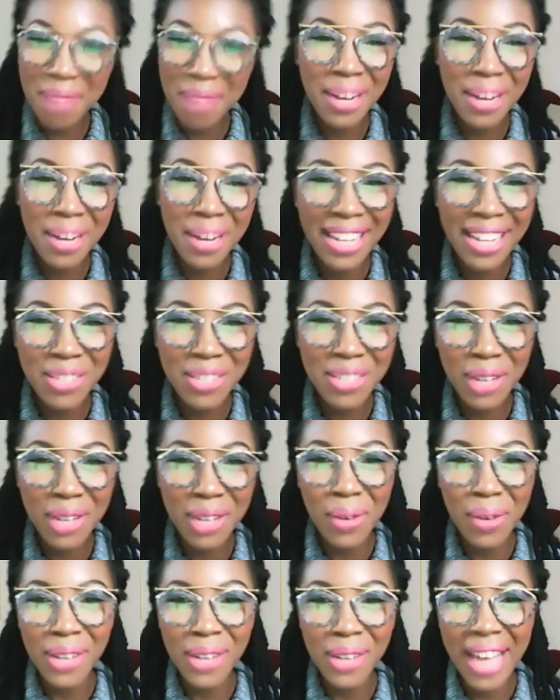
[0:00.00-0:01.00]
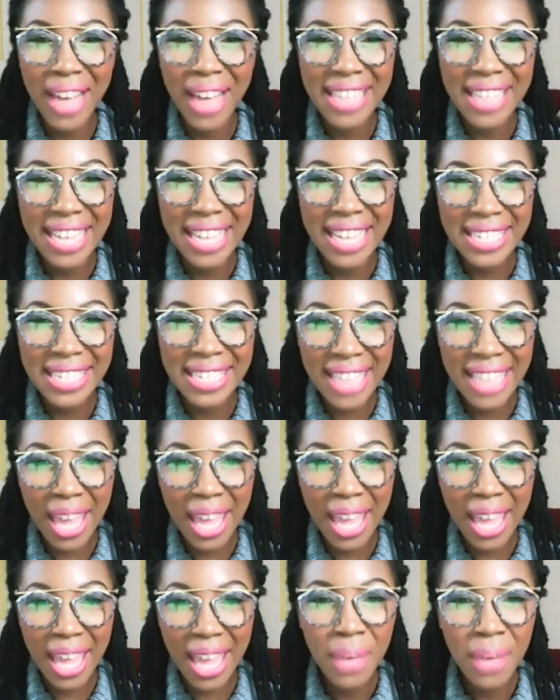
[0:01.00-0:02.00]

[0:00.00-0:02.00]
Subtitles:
But let's read what you guys had to say.